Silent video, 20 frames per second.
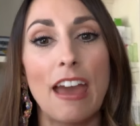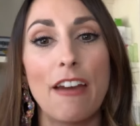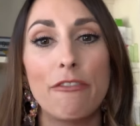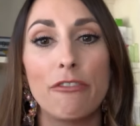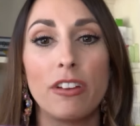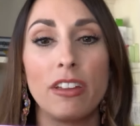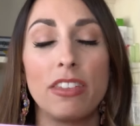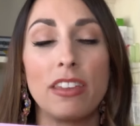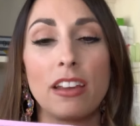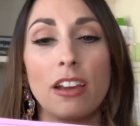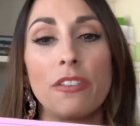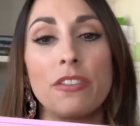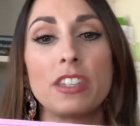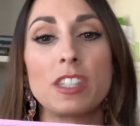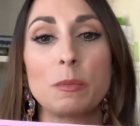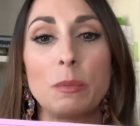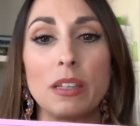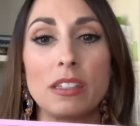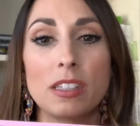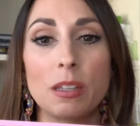Everything on
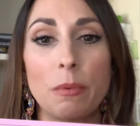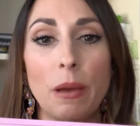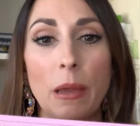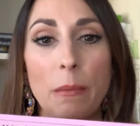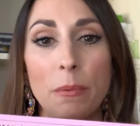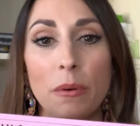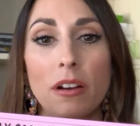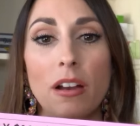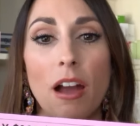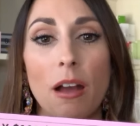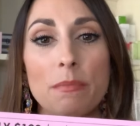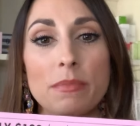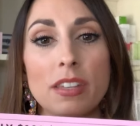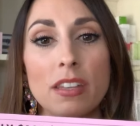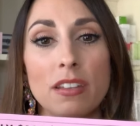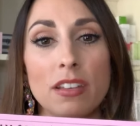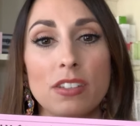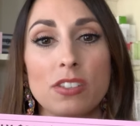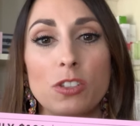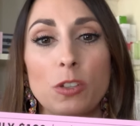this piece of paper comes
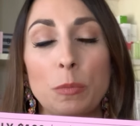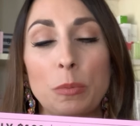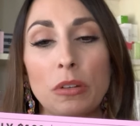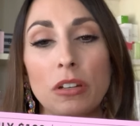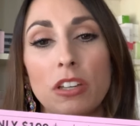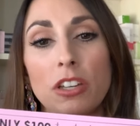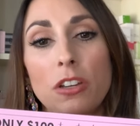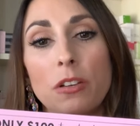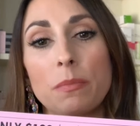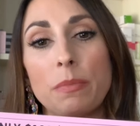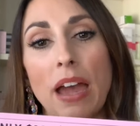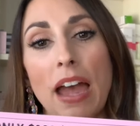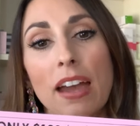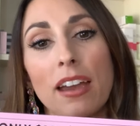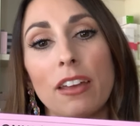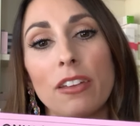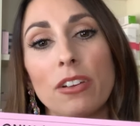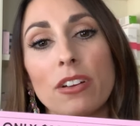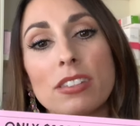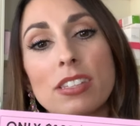in this super cute
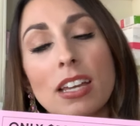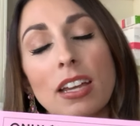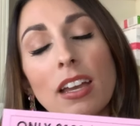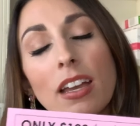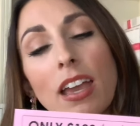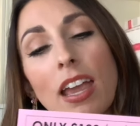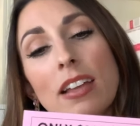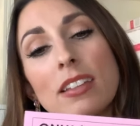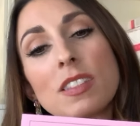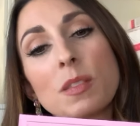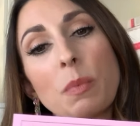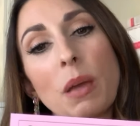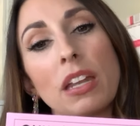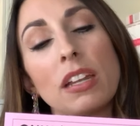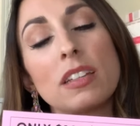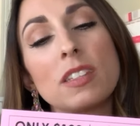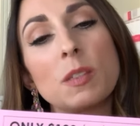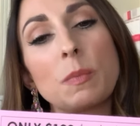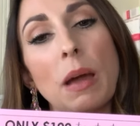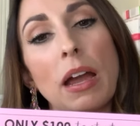bag. It looks like a Kate
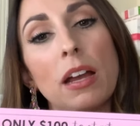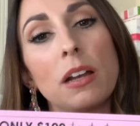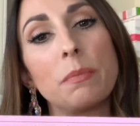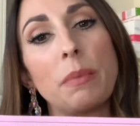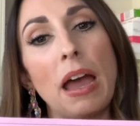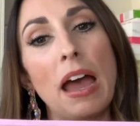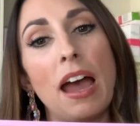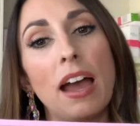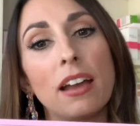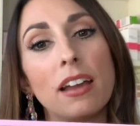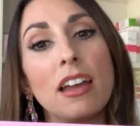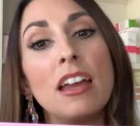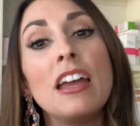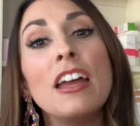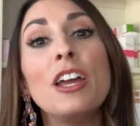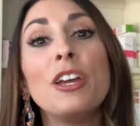Spade inspired bag.